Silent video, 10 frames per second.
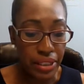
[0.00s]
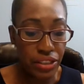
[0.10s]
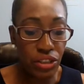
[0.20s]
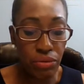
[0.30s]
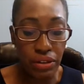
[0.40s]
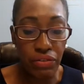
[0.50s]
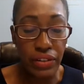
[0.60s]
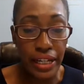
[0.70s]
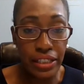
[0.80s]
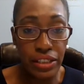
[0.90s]
to
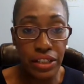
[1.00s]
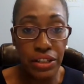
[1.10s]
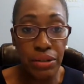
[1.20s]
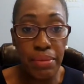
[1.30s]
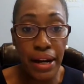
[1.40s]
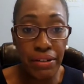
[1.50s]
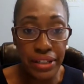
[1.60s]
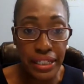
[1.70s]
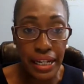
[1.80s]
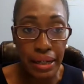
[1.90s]
reflect your
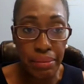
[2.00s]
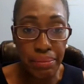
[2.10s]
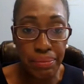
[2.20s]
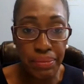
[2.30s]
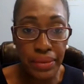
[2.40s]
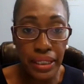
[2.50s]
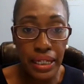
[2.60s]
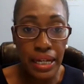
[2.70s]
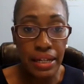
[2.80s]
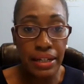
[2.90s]
married name?
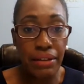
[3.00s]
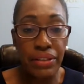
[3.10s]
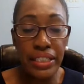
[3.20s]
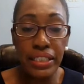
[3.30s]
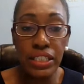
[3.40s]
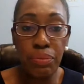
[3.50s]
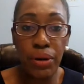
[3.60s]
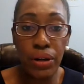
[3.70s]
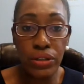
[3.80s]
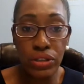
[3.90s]
Now, this is
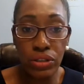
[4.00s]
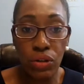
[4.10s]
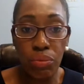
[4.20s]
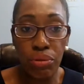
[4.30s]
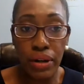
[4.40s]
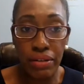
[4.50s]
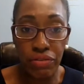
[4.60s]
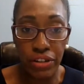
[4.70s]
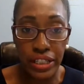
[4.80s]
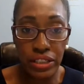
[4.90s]
personal
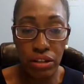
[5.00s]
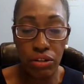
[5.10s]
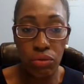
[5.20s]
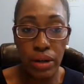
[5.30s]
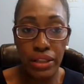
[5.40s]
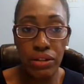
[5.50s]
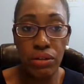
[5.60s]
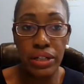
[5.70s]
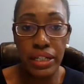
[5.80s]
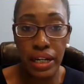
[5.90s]
preference on whether
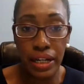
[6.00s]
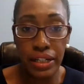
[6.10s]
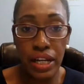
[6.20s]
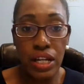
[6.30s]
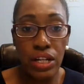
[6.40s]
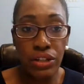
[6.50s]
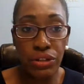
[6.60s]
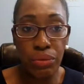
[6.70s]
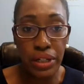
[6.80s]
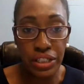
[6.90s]
or not
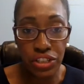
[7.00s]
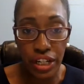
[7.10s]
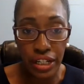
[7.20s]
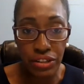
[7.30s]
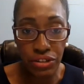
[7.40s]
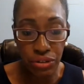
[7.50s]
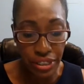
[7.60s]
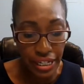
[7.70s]
you want to change your